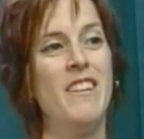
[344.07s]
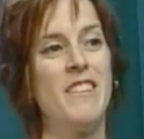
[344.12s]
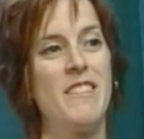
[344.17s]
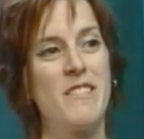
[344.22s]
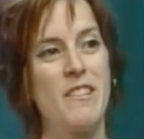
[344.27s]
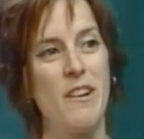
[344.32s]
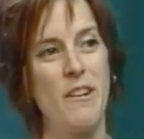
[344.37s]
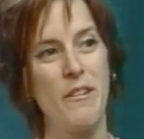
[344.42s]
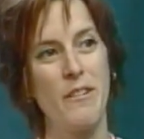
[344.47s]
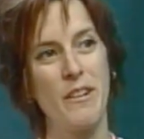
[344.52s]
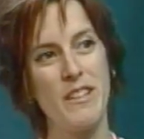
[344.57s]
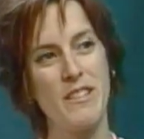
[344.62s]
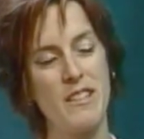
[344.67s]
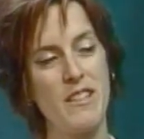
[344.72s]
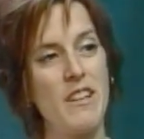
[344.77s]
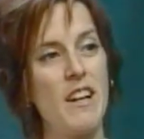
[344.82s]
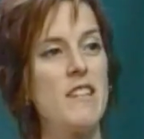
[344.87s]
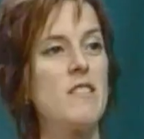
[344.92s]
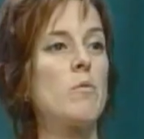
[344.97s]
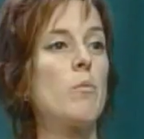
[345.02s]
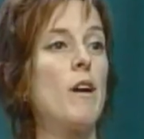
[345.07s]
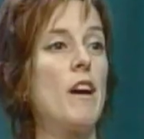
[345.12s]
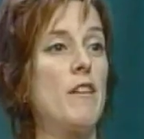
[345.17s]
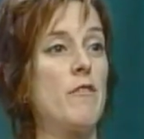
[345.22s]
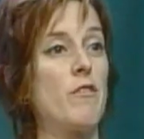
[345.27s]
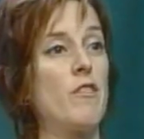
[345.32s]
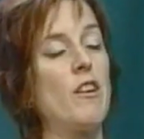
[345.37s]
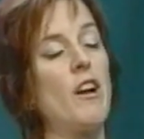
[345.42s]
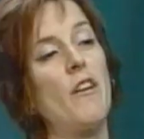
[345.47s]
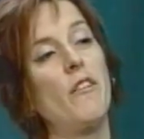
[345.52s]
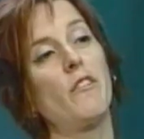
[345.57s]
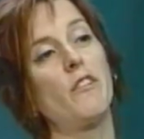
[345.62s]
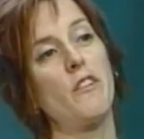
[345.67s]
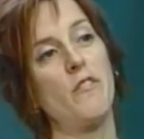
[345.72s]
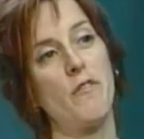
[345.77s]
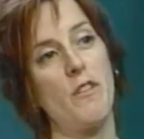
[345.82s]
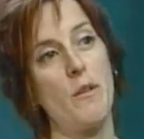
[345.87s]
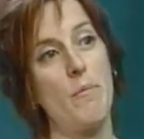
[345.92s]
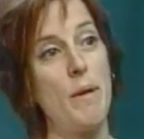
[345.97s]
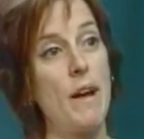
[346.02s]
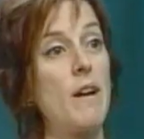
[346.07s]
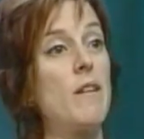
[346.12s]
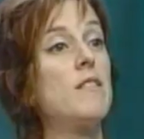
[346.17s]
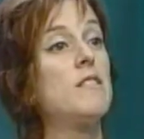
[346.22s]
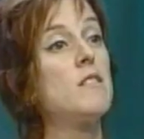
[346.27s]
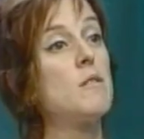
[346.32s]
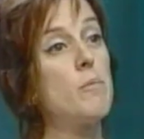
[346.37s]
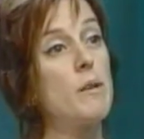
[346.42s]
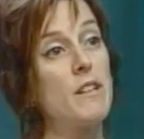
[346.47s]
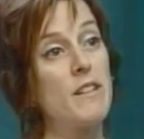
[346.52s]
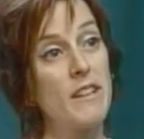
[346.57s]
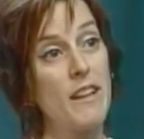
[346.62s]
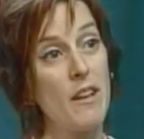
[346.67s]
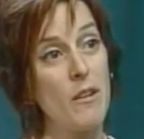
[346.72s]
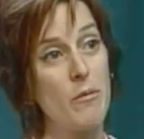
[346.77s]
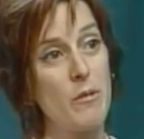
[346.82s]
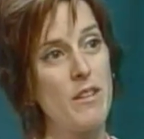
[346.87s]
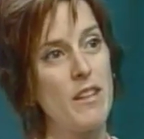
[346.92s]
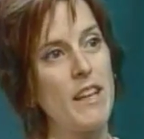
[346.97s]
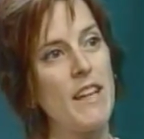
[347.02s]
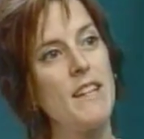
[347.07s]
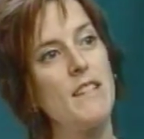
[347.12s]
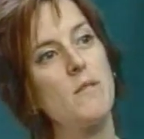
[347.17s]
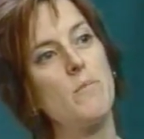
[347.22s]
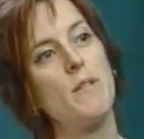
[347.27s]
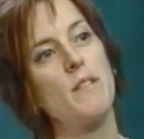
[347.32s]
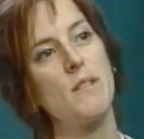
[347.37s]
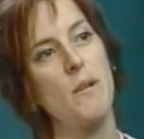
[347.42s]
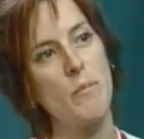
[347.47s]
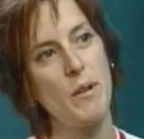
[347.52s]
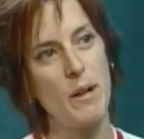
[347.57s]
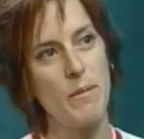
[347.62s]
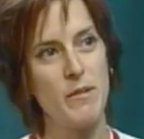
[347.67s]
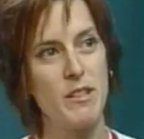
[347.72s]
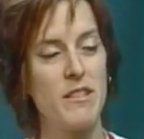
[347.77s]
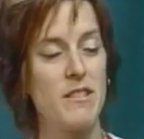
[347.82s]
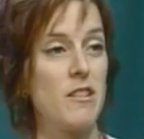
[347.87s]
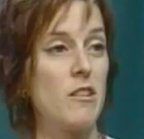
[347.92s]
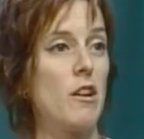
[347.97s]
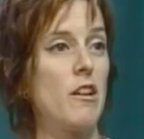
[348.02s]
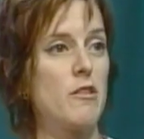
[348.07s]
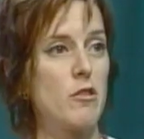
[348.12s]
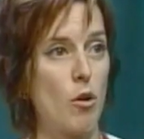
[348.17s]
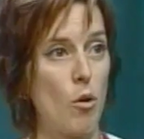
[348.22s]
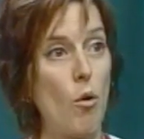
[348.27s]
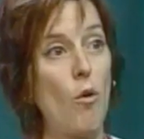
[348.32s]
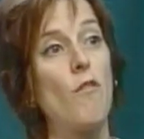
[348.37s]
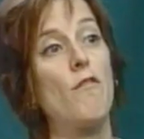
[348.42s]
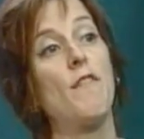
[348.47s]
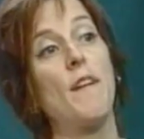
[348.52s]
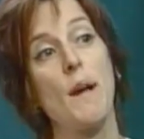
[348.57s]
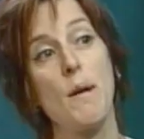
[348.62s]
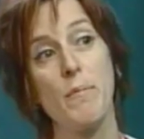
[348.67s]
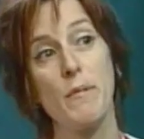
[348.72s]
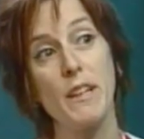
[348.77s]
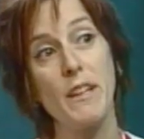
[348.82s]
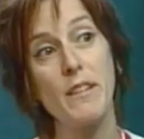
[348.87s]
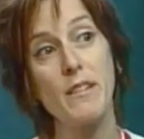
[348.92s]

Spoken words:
So it's a nice way for not only for the parents to be together with the kids, but sometimes it's a whole family